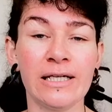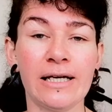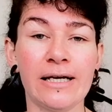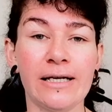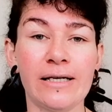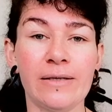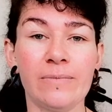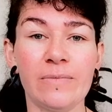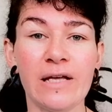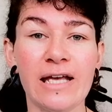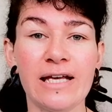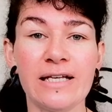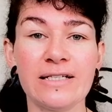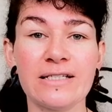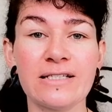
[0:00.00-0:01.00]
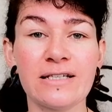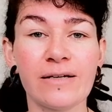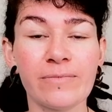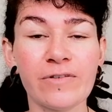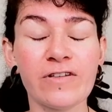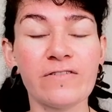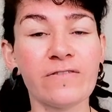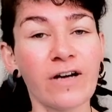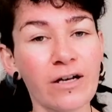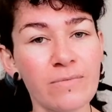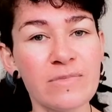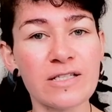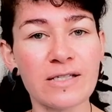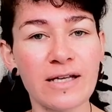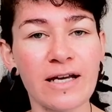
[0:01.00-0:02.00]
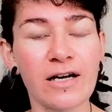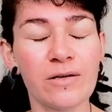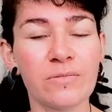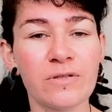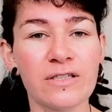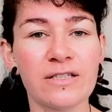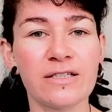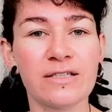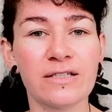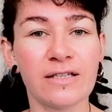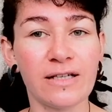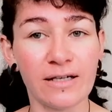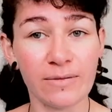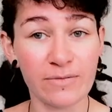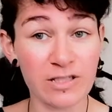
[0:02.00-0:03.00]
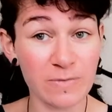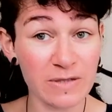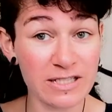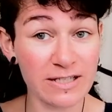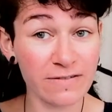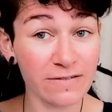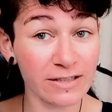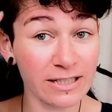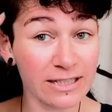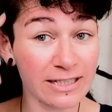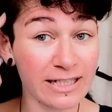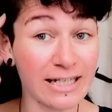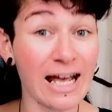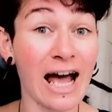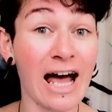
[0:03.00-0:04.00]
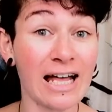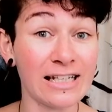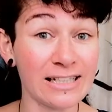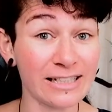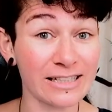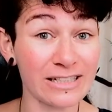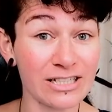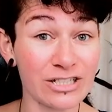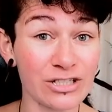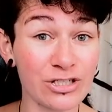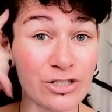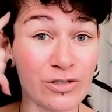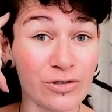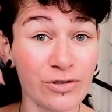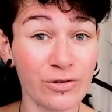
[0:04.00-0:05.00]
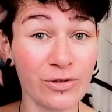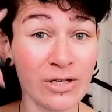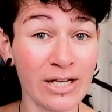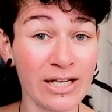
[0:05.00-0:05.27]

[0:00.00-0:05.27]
And some of the vitamins that help with specifically are linked to